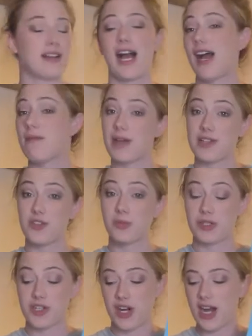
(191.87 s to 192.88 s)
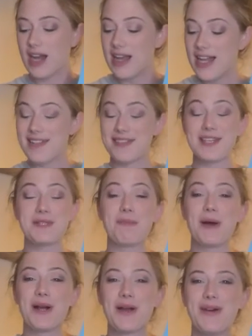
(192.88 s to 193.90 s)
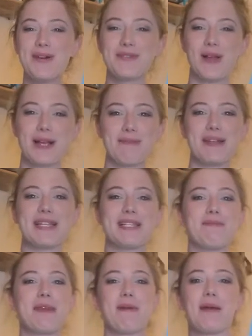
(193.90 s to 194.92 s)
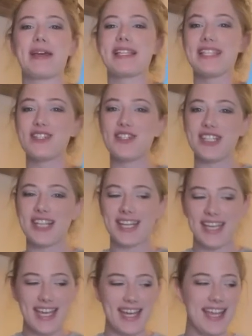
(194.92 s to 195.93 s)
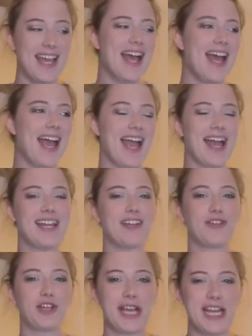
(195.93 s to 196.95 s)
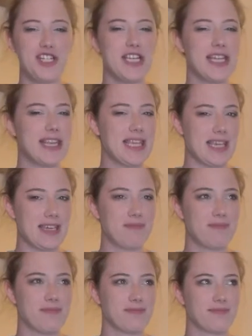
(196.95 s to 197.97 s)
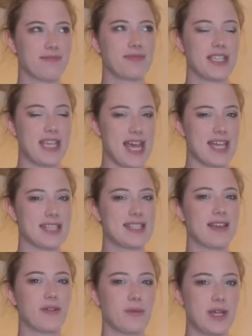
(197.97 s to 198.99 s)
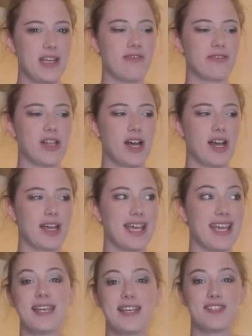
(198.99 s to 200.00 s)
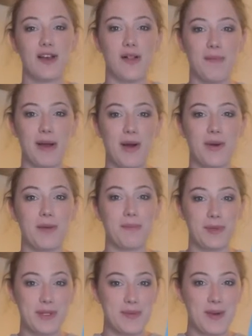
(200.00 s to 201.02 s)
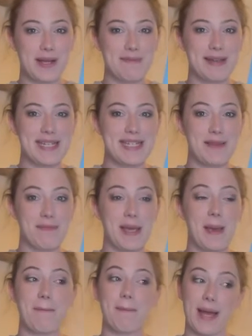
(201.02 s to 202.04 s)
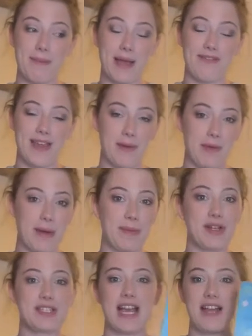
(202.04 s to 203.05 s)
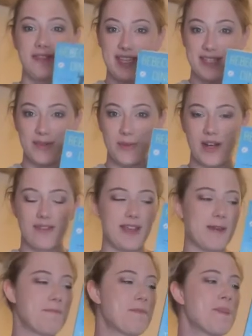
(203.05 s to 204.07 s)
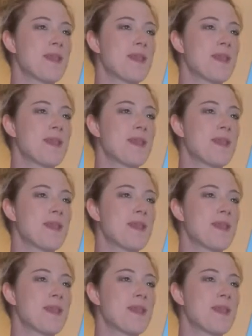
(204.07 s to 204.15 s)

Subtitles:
I'm not super sure. This book was recommended to me by my sister-in-law, Katie, and if you're catching a theme, yes, that reading vlog is all about books recommended to me by my family members, and this is one of them.